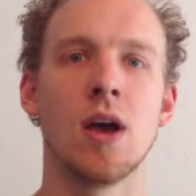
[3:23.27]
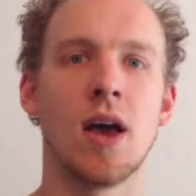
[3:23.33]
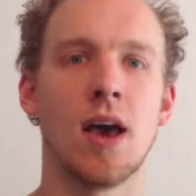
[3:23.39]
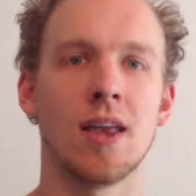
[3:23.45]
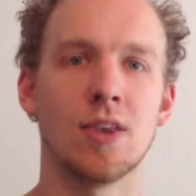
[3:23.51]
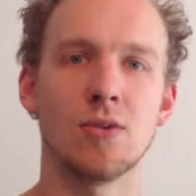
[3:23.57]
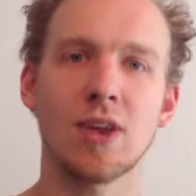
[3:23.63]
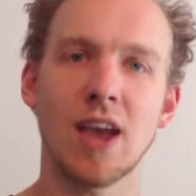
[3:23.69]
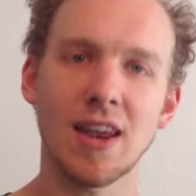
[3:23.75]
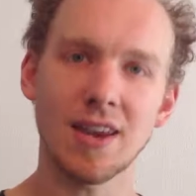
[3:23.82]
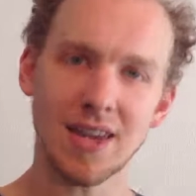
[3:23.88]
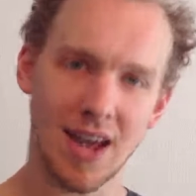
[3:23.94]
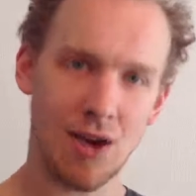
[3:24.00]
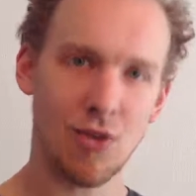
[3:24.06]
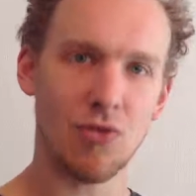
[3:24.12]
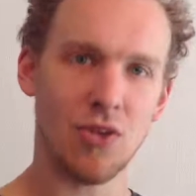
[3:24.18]
and you get it
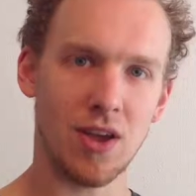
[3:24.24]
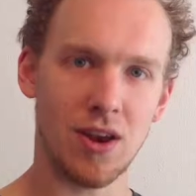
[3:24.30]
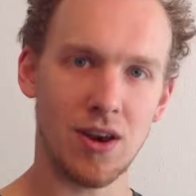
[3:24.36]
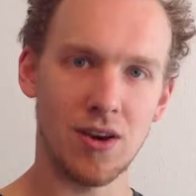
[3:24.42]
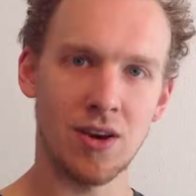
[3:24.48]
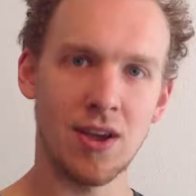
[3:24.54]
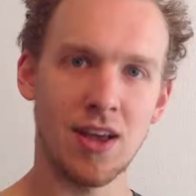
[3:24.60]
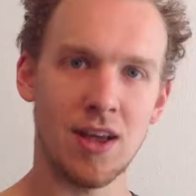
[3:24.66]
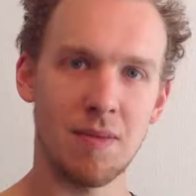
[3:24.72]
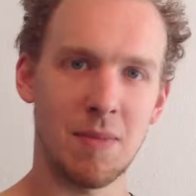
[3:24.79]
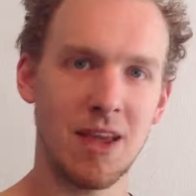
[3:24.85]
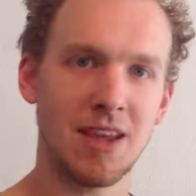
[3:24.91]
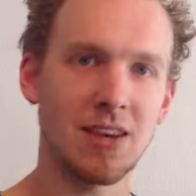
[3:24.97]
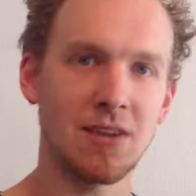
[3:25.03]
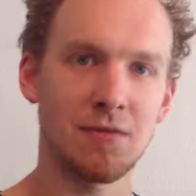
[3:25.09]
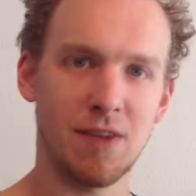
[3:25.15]
out there and
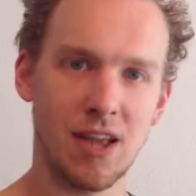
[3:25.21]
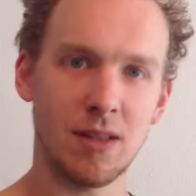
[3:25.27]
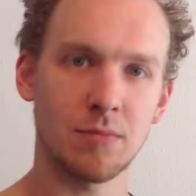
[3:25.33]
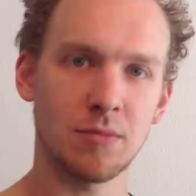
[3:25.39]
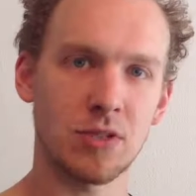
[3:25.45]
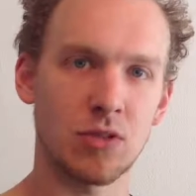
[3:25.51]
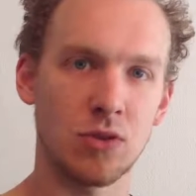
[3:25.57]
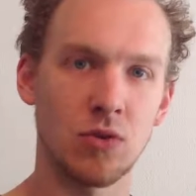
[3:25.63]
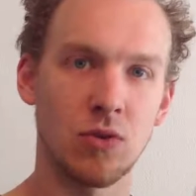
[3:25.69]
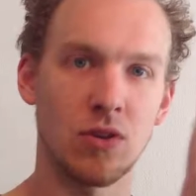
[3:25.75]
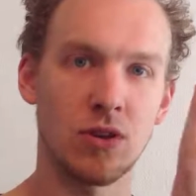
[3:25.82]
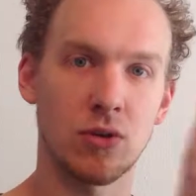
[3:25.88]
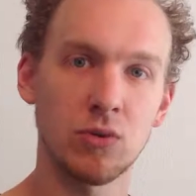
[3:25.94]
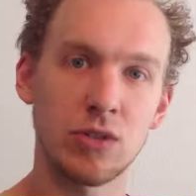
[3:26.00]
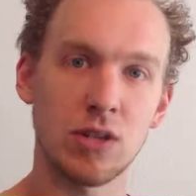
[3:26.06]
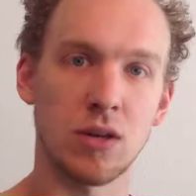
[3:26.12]
make it available to the
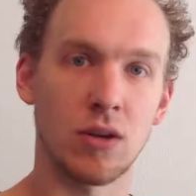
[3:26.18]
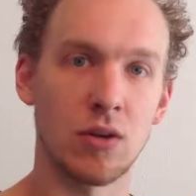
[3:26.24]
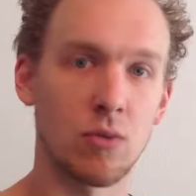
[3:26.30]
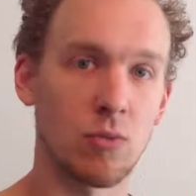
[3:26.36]
user,